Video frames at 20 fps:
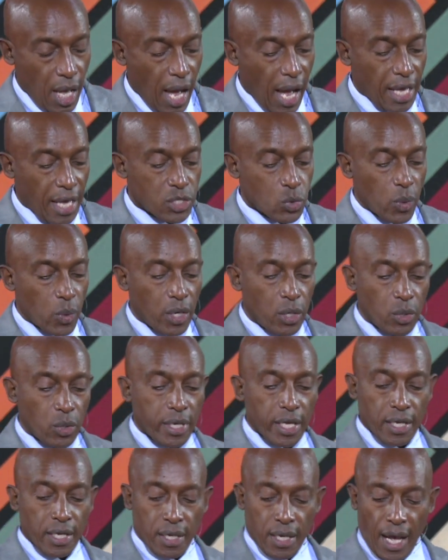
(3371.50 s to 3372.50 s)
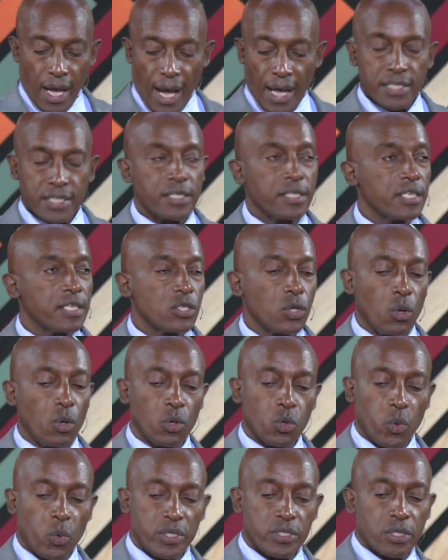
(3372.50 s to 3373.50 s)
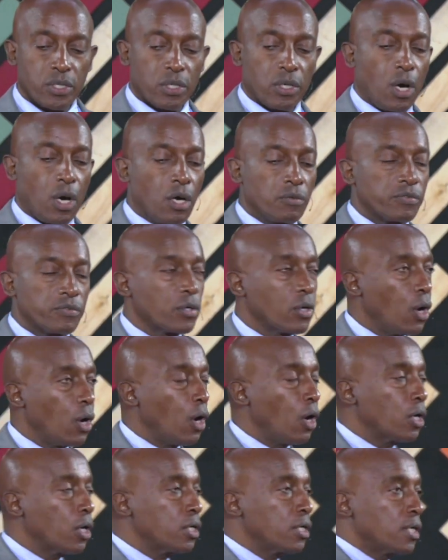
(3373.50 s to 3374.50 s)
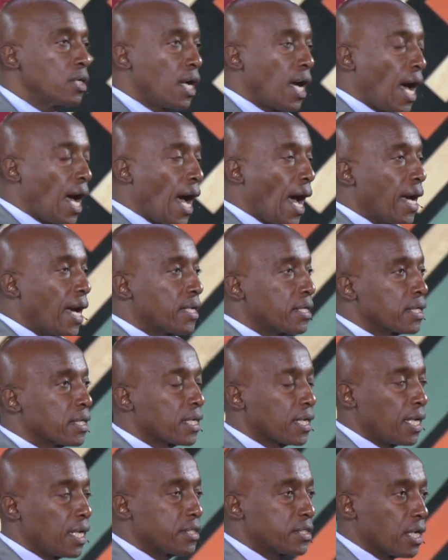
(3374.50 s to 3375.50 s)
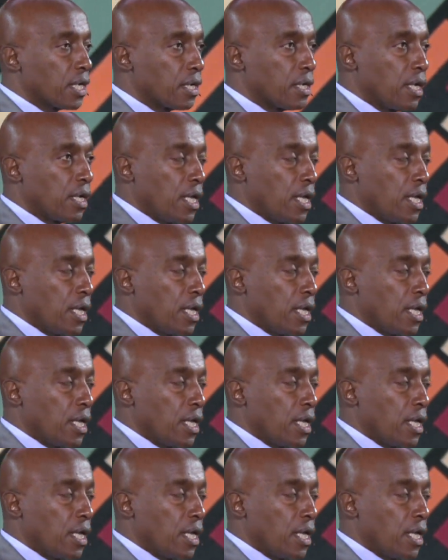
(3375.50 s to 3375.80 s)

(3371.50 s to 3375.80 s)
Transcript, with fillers: as we're looking at this whole question of God and culture.